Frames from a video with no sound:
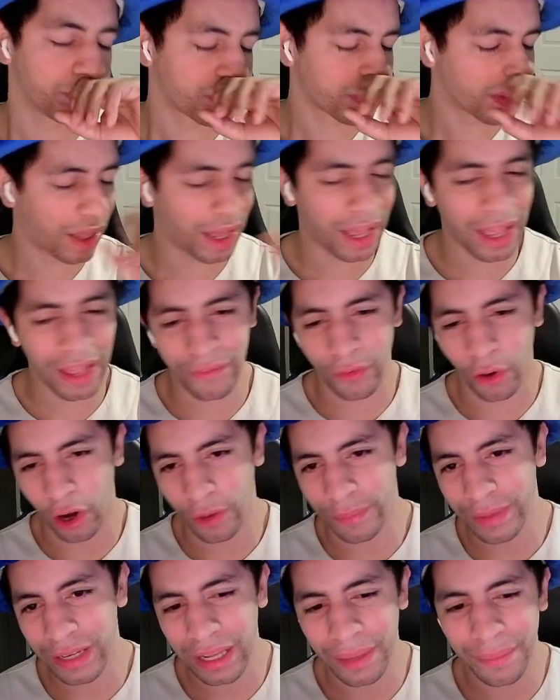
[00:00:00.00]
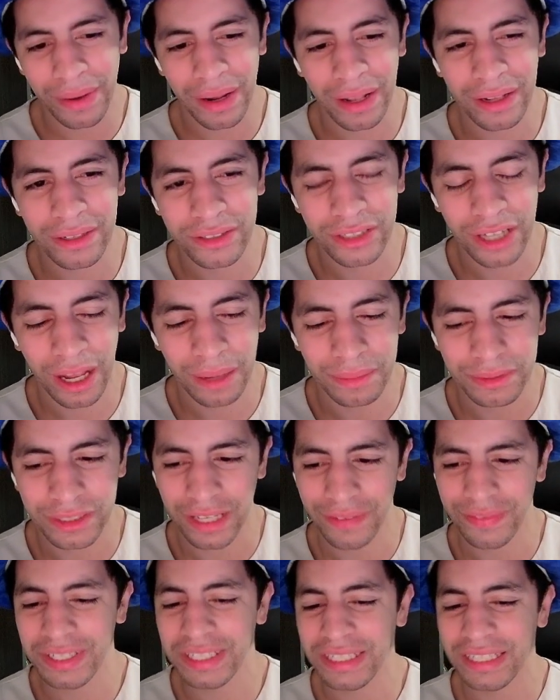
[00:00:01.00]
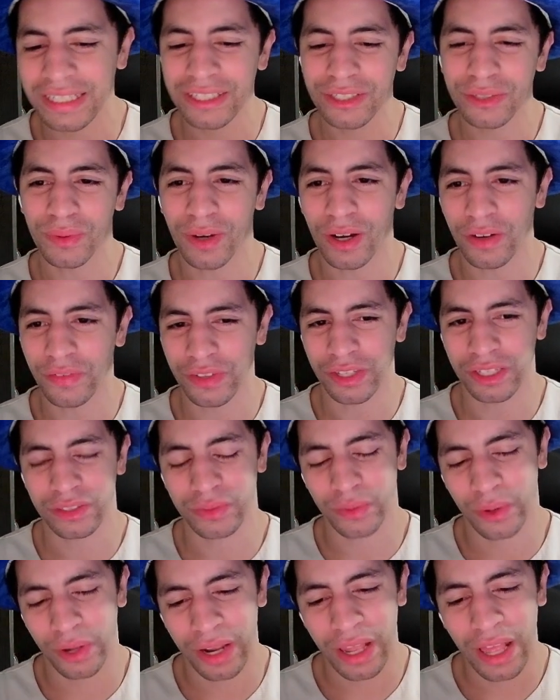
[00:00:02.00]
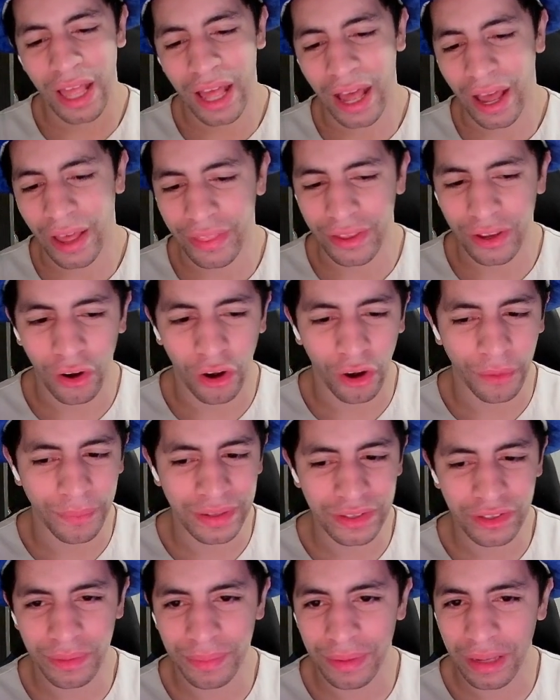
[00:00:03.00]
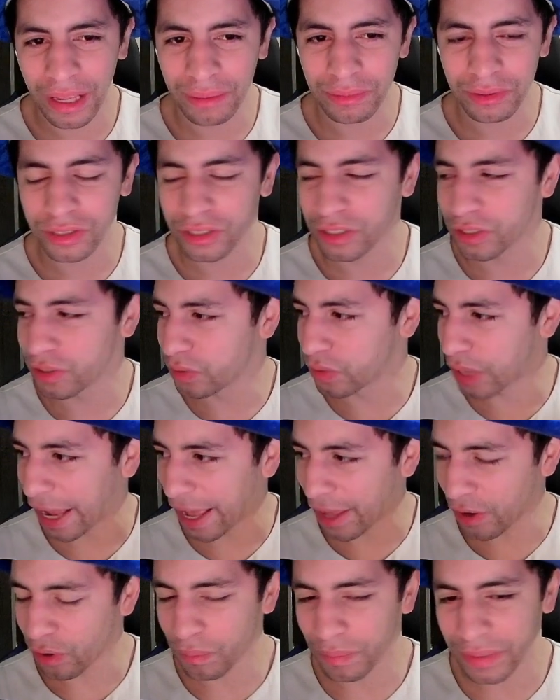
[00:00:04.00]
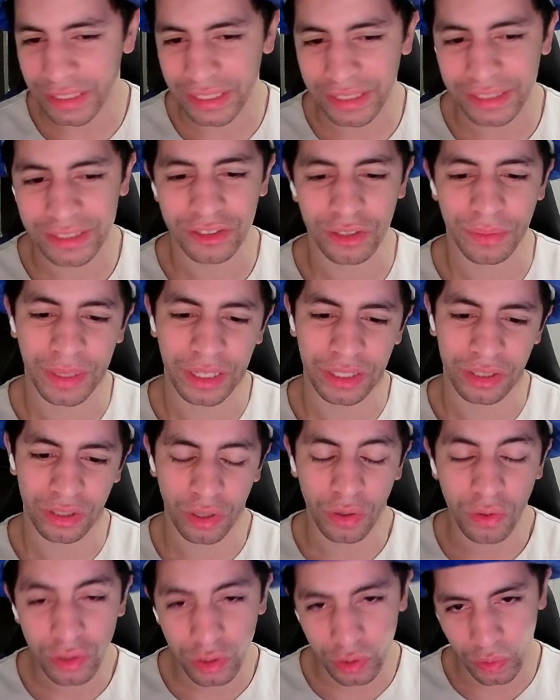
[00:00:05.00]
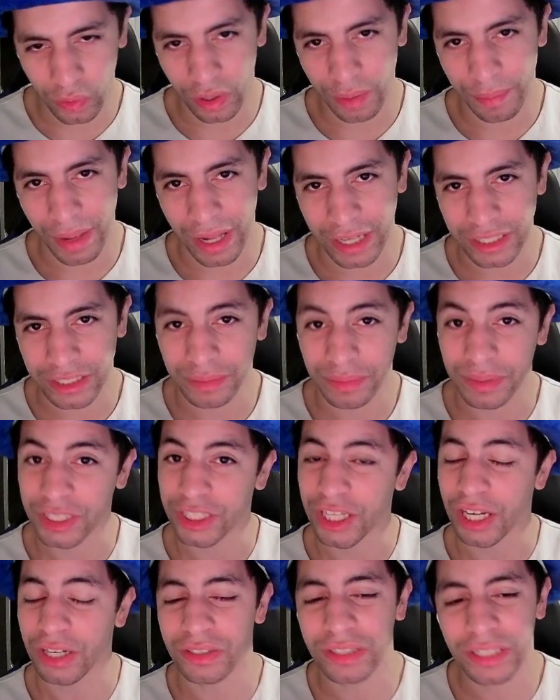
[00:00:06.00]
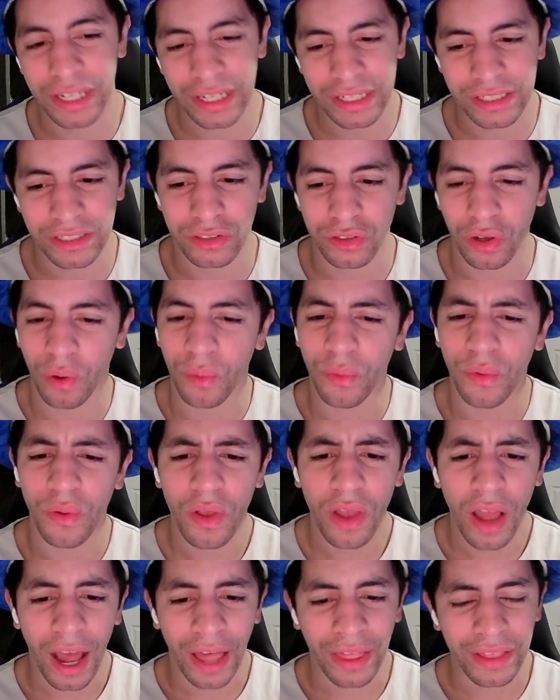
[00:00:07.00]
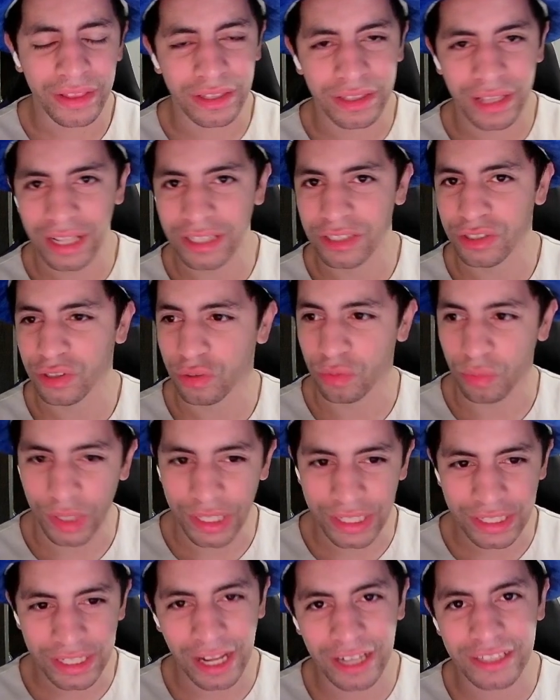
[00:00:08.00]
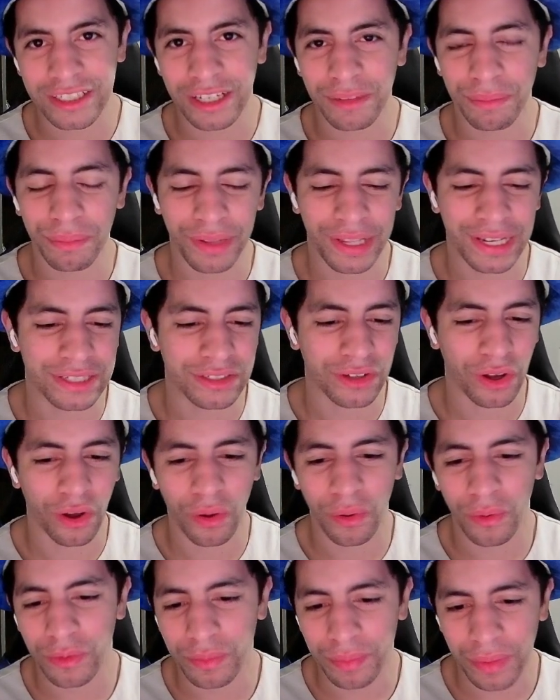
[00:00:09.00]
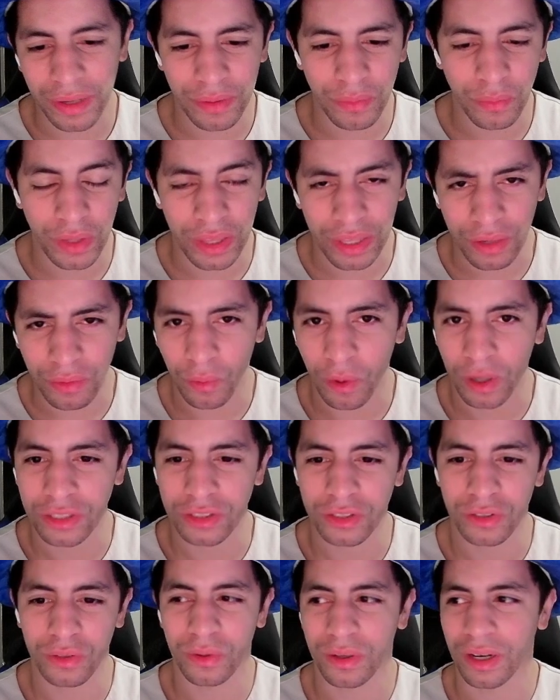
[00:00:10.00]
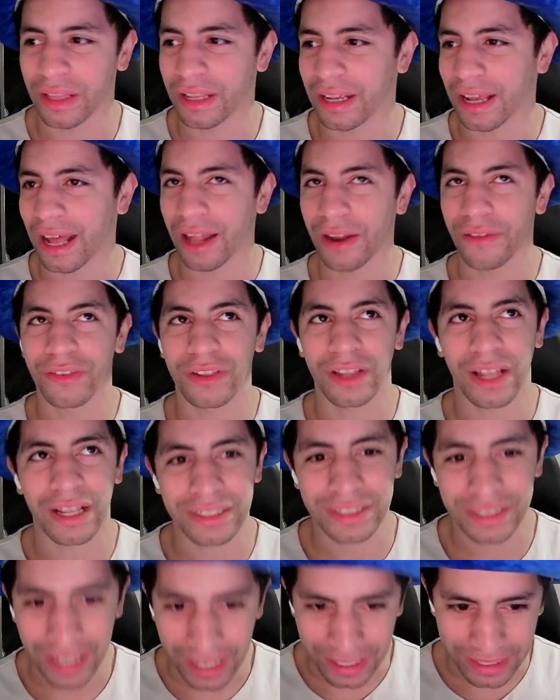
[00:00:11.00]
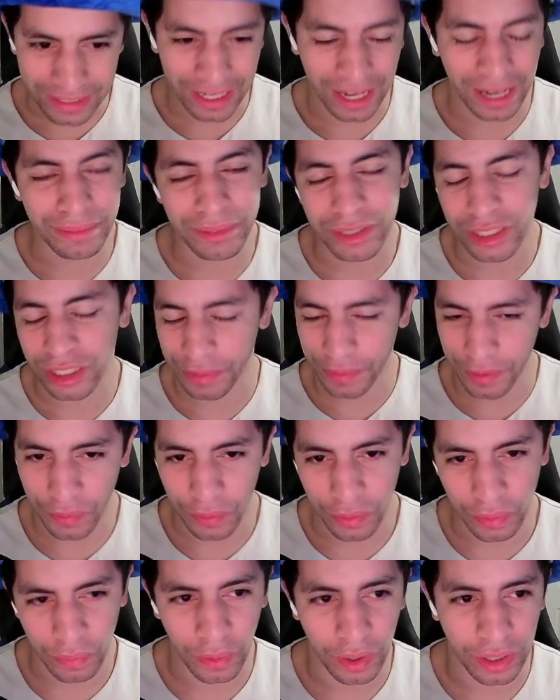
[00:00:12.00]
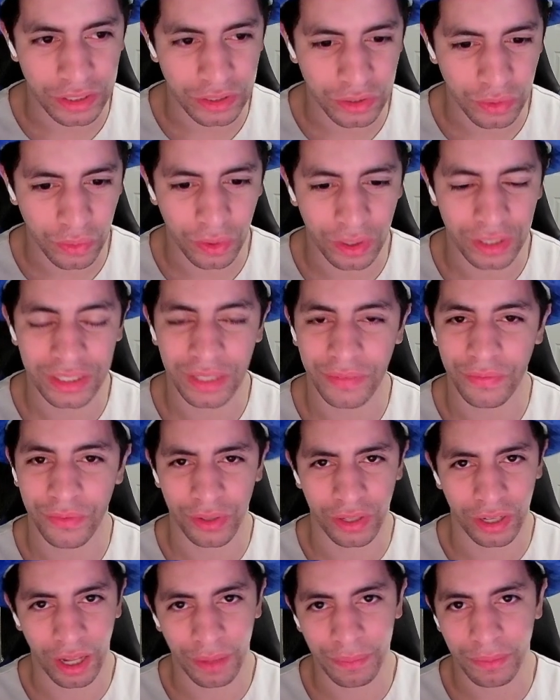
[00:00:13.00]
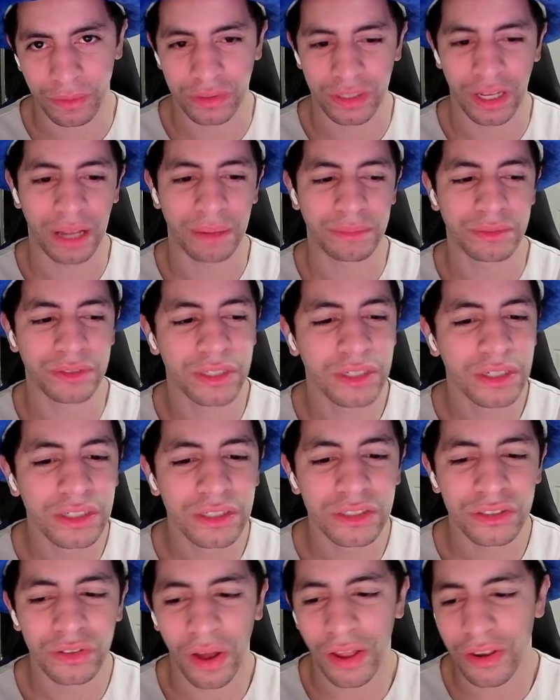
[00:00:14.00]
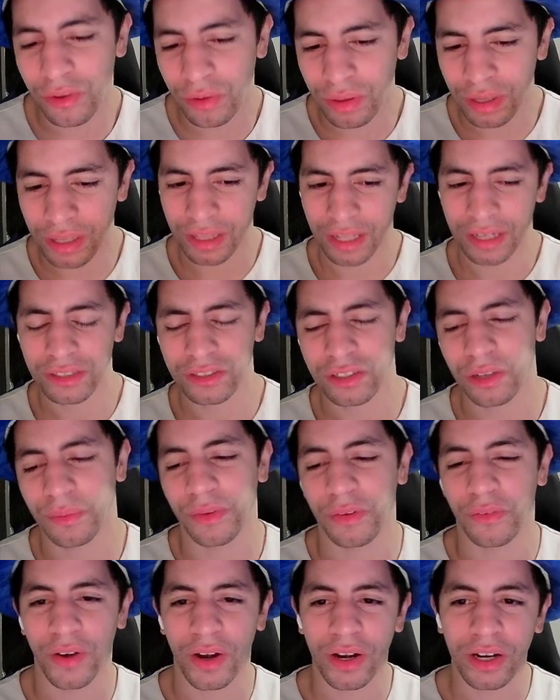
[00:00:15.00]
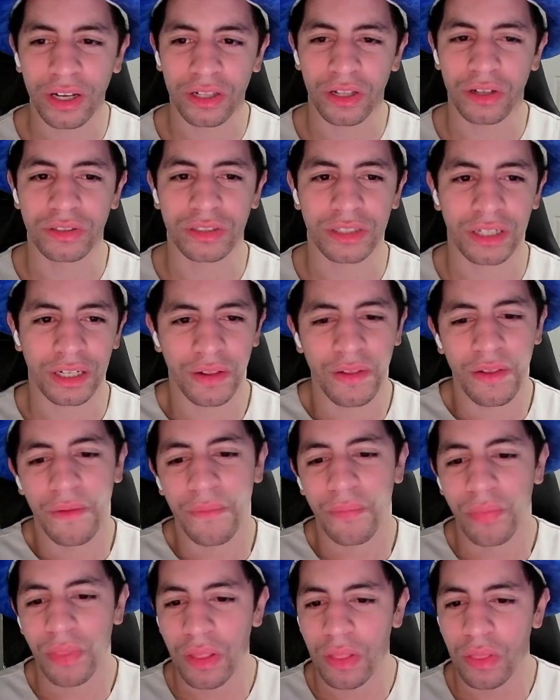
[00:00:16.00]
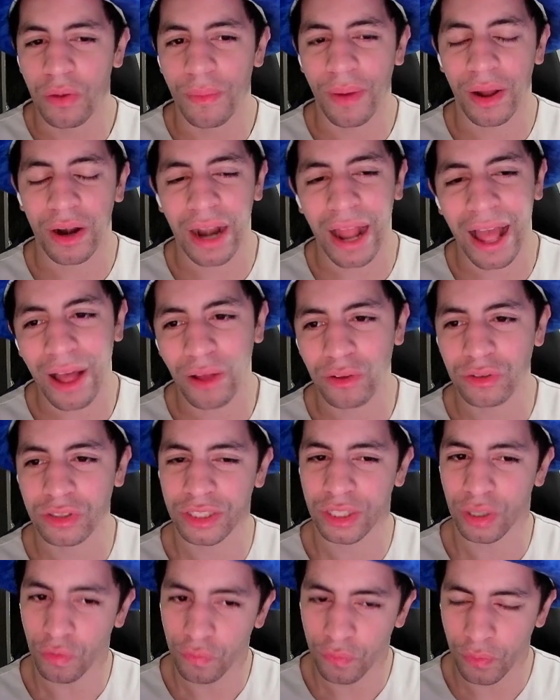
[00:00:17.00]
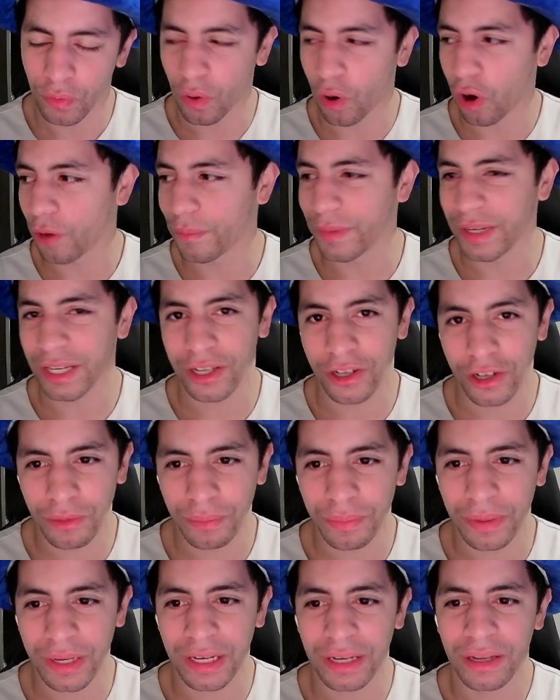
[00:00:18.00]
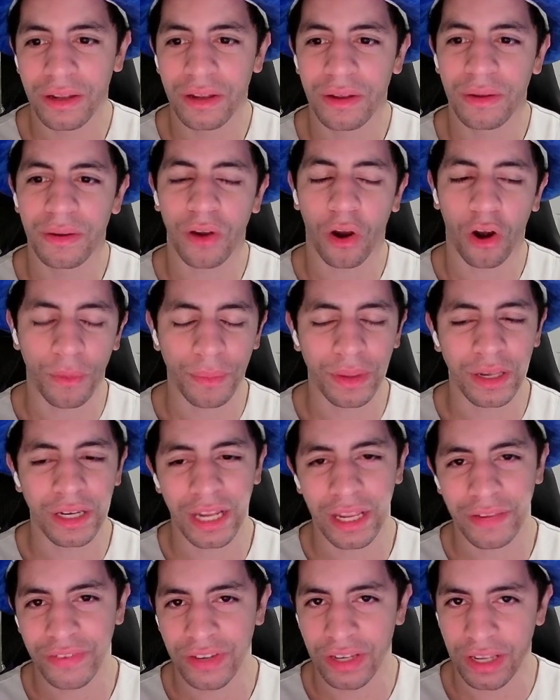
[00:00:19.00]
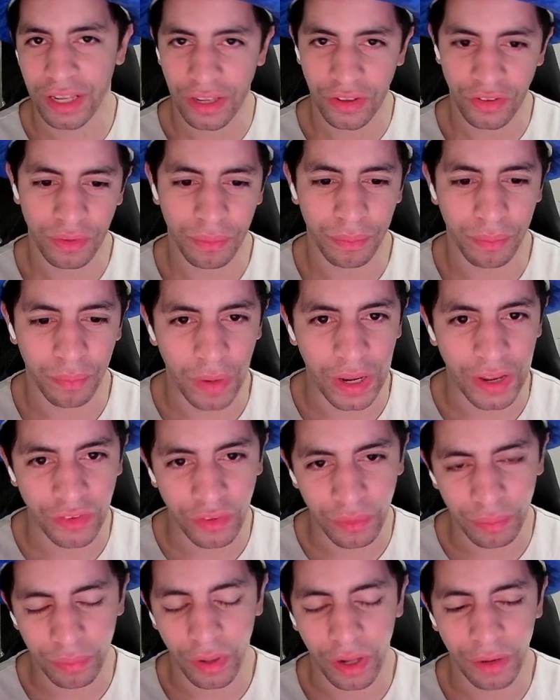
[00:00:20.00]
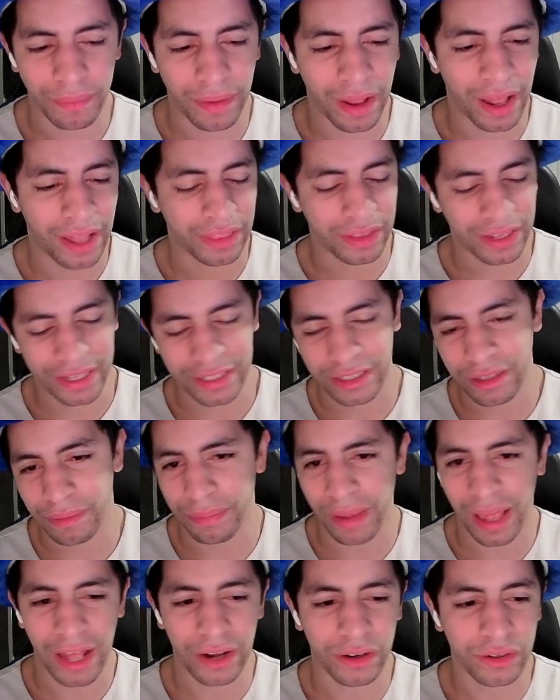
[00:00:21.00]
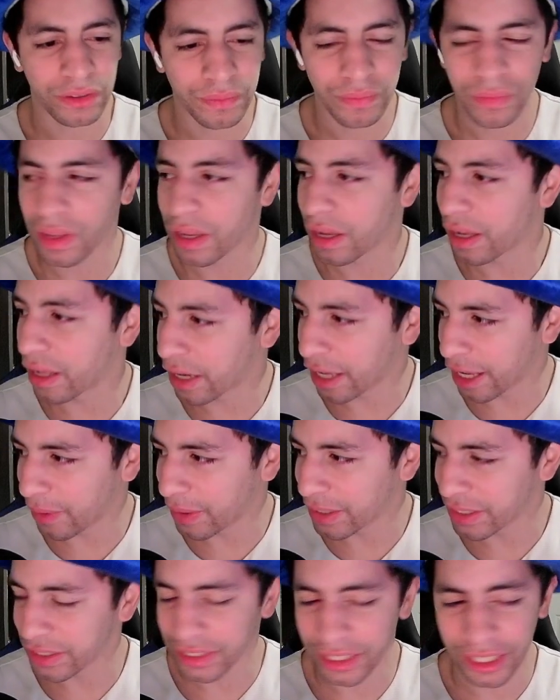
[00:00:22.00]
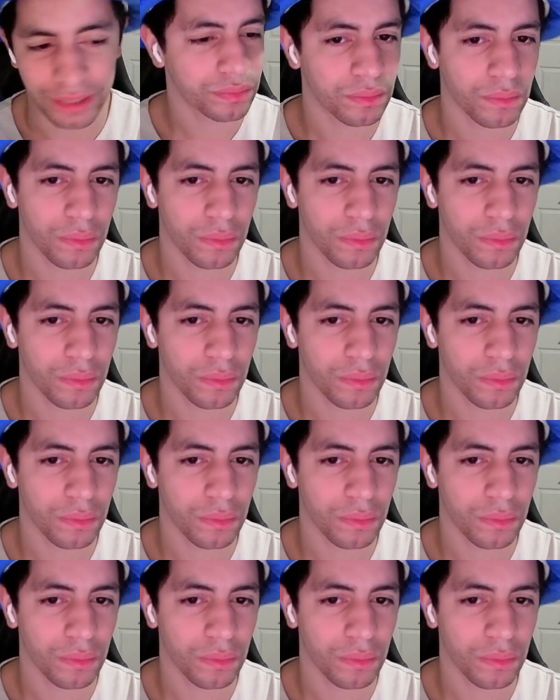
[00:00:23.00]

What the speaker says: I have Army coming out on top, 17-12 in this one. I think Army's going to be able to handle business. It's going to be a low-scoring matchup. It generally is. I think the last 3 times they played, it's all been within one score. And I think out of the last 10 times, it's been with one score, except for a couple of times. So I do think that it's going to be very close. No matter how skillful Army could be, Army and Navy is a bloodbath. It's a battle. I can't wait to see it.